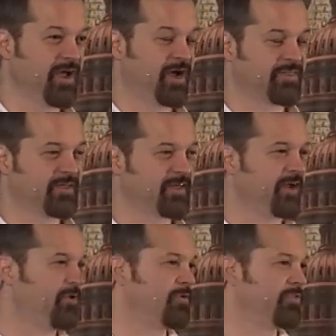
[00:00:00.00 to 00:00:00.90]
I think
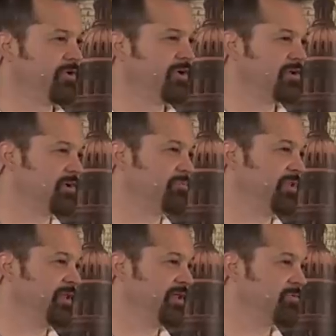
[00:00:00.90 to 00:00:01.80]
that whole theory is
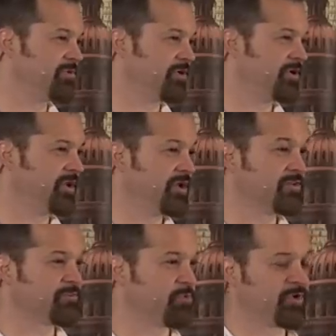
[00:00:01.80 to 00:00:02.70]
completely absurd and
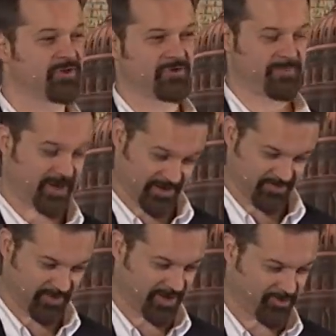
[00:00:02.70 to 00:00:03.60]
unsupported, so I'm not going to
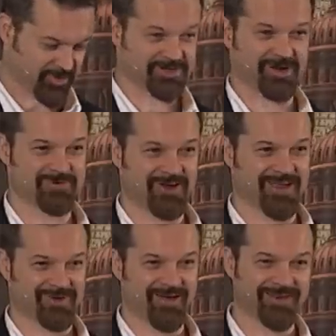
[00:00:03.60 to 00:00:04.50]
spend any more time
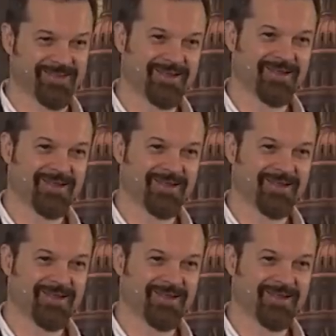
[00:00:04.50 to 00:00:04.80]
talking about it.